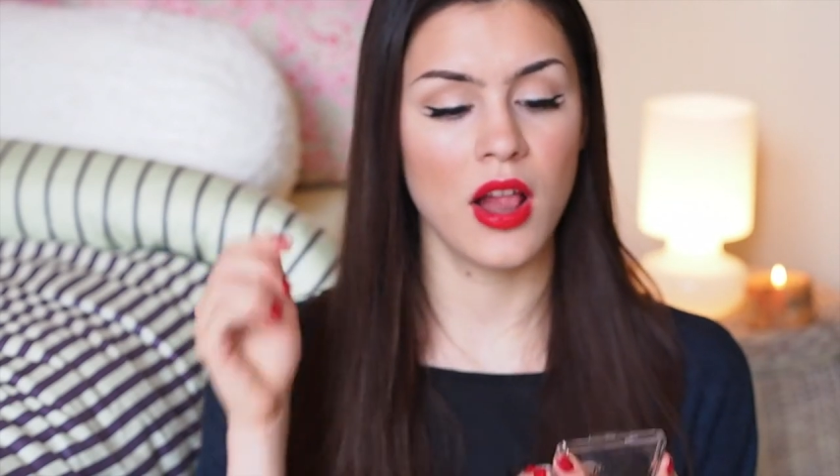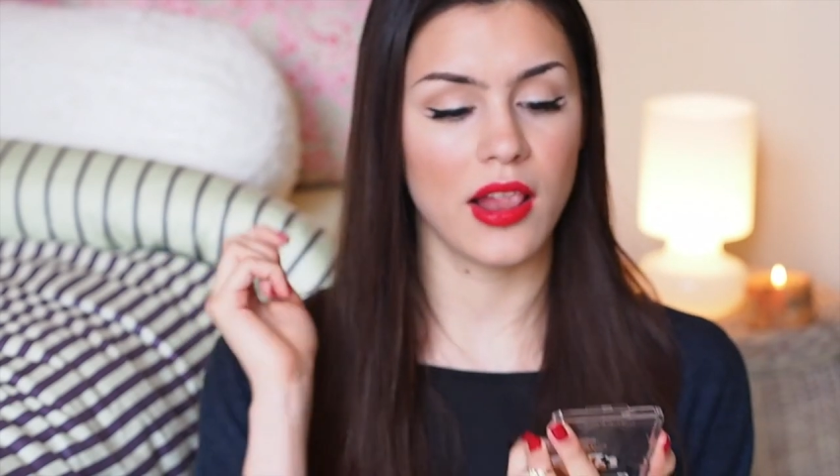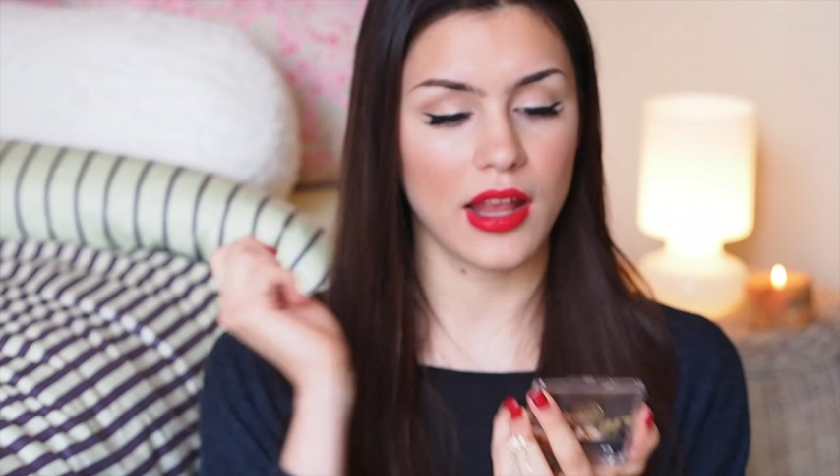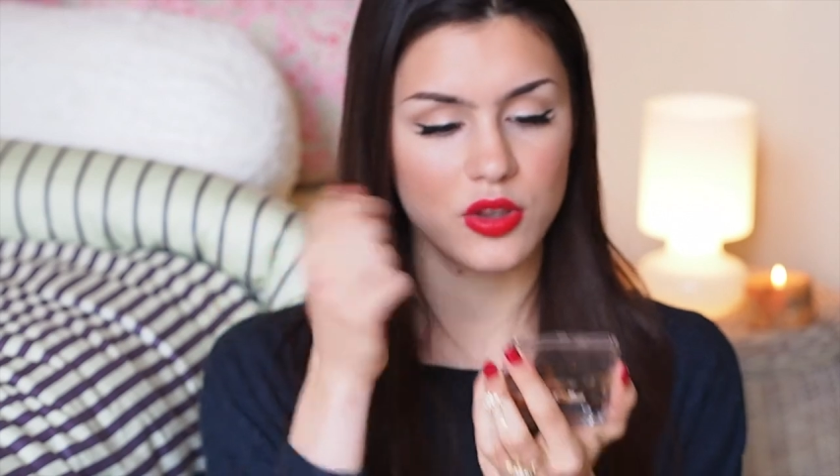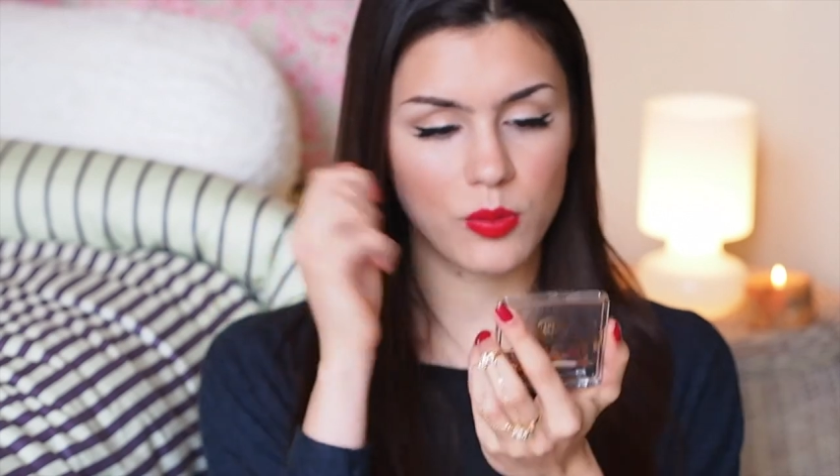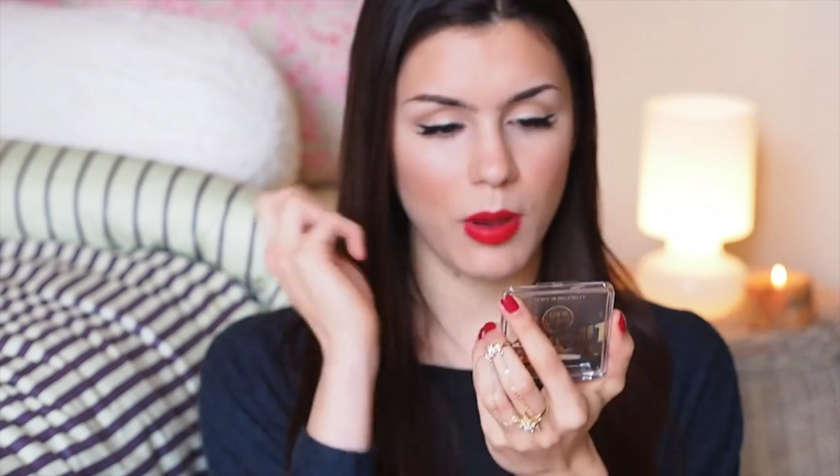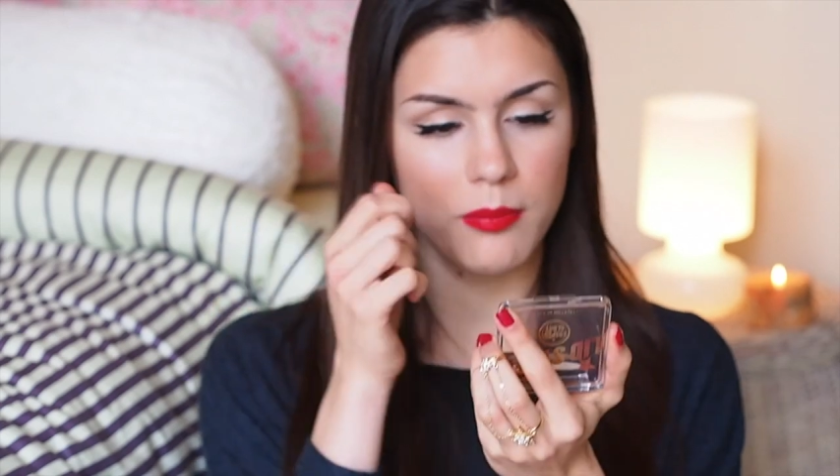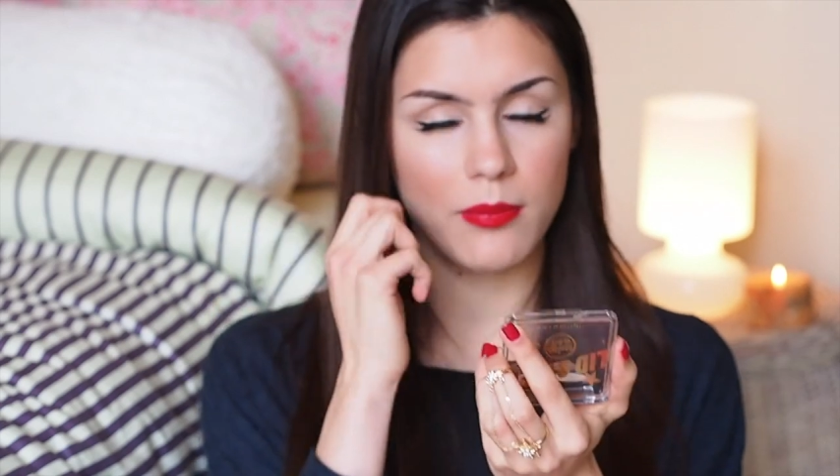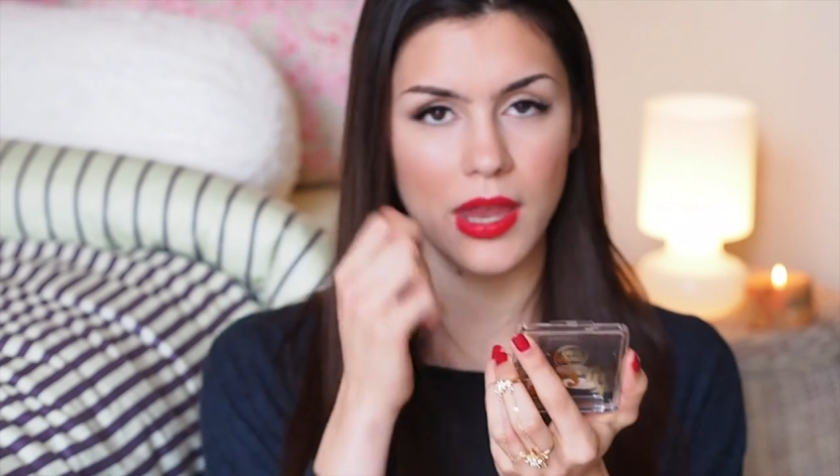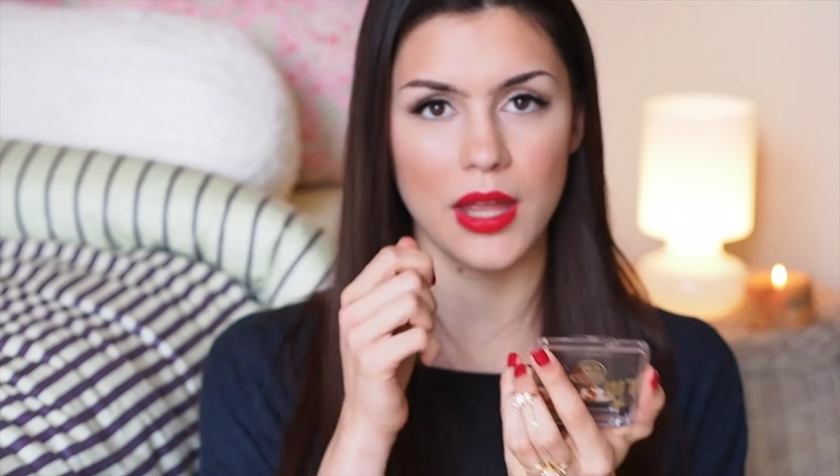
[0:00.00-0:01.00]
like do my
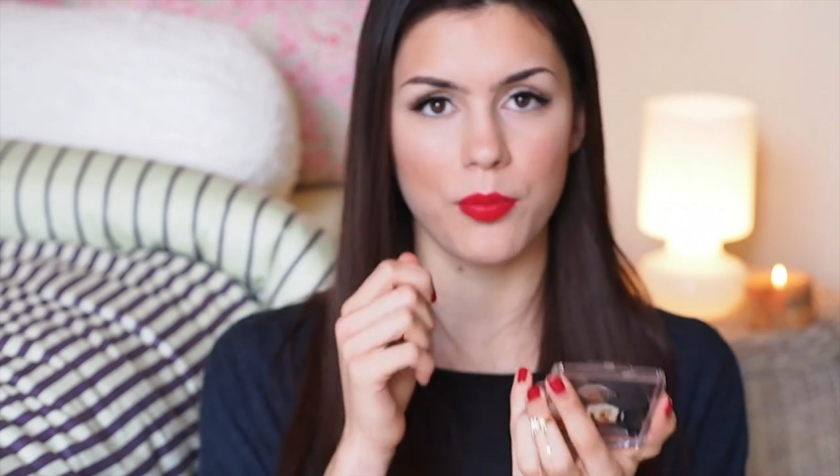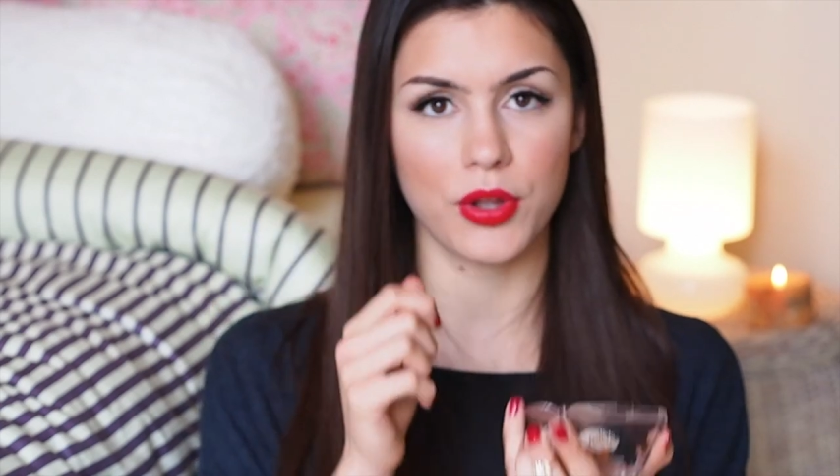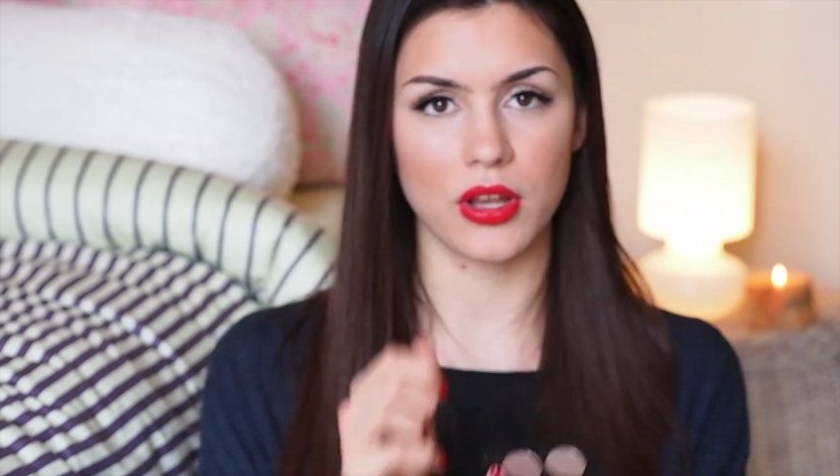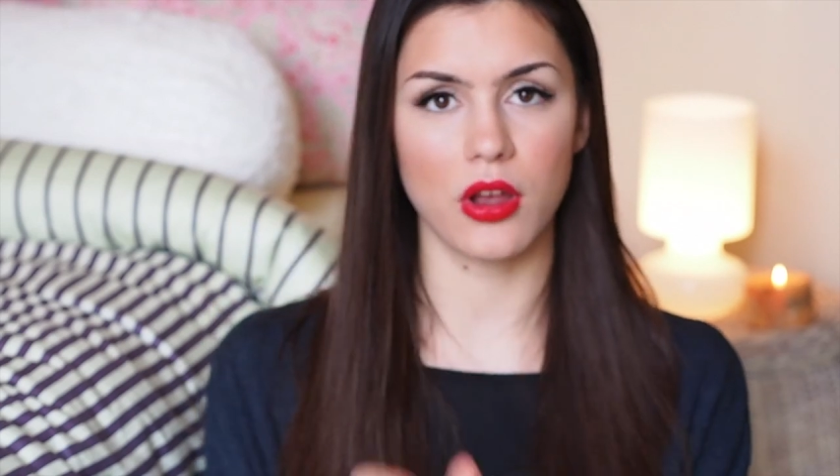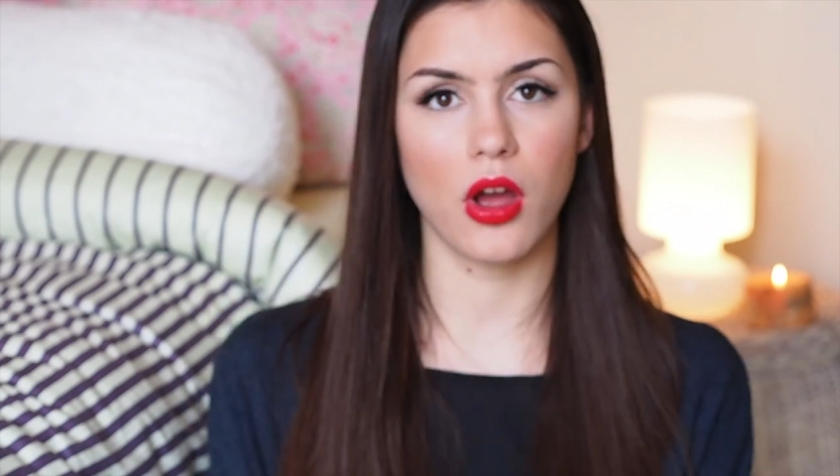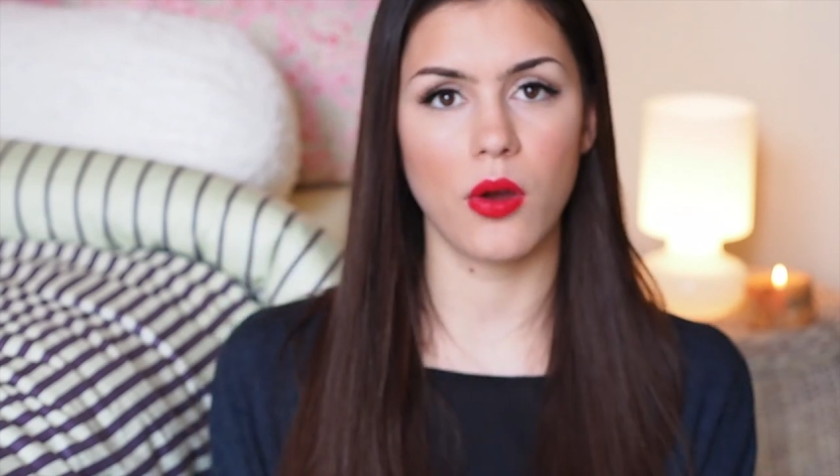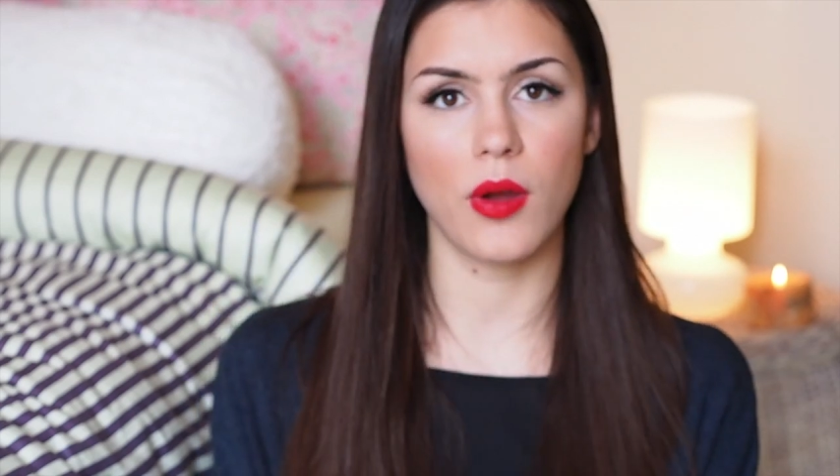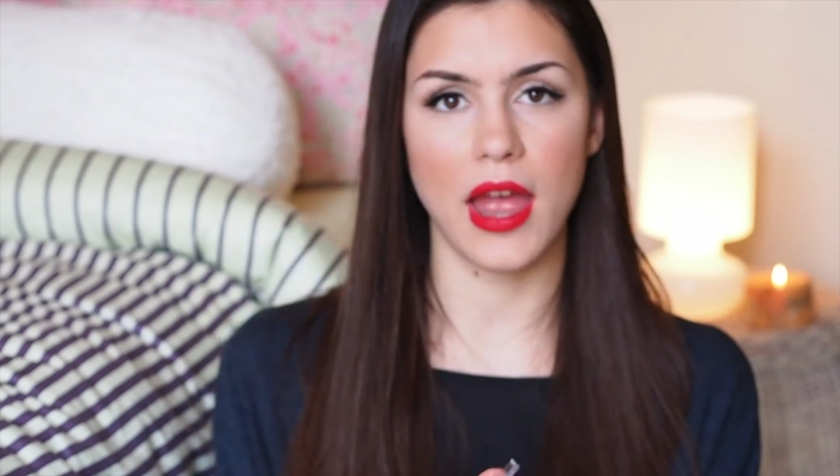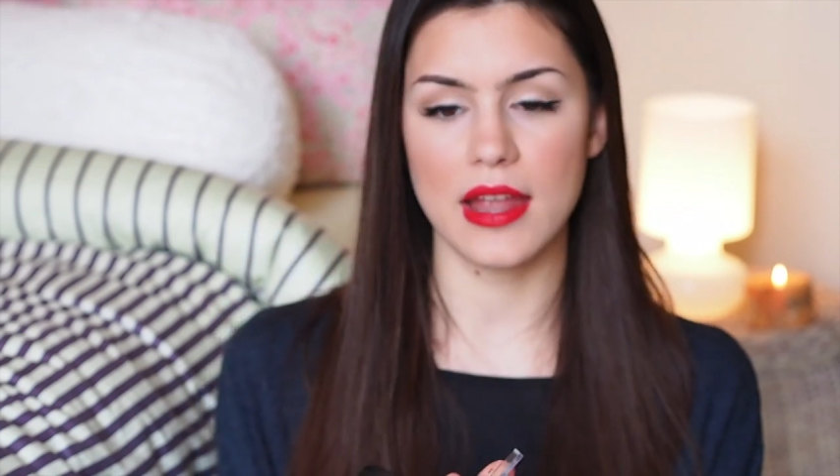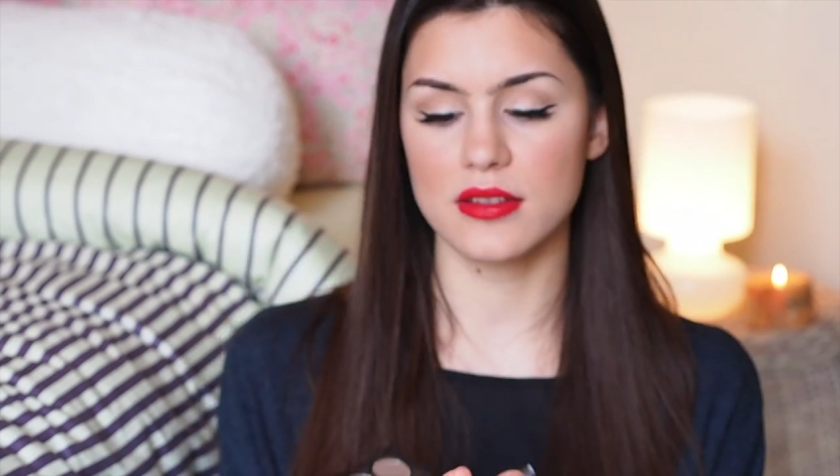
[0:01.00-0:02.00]
makeup on the go,
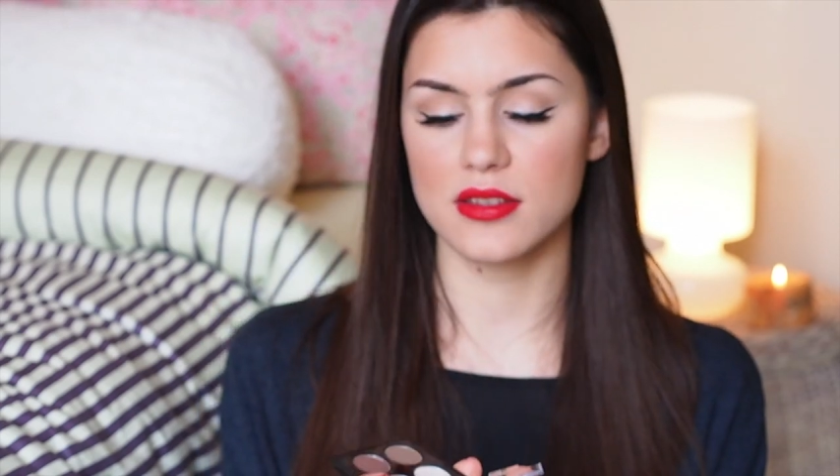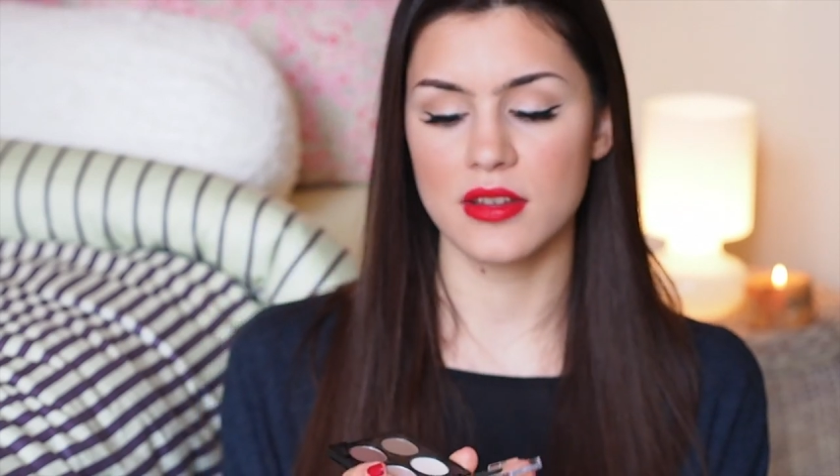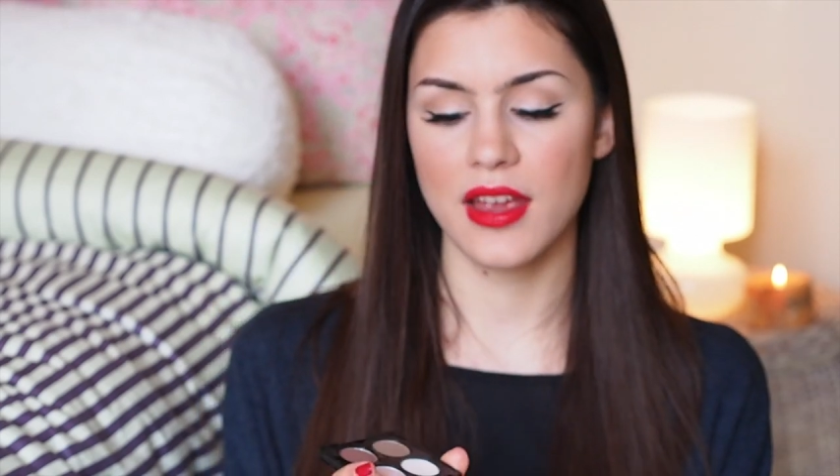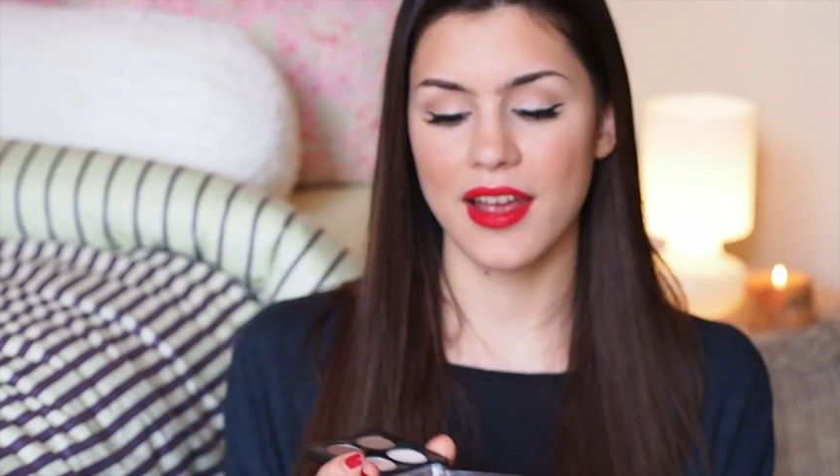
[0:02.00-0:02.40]
and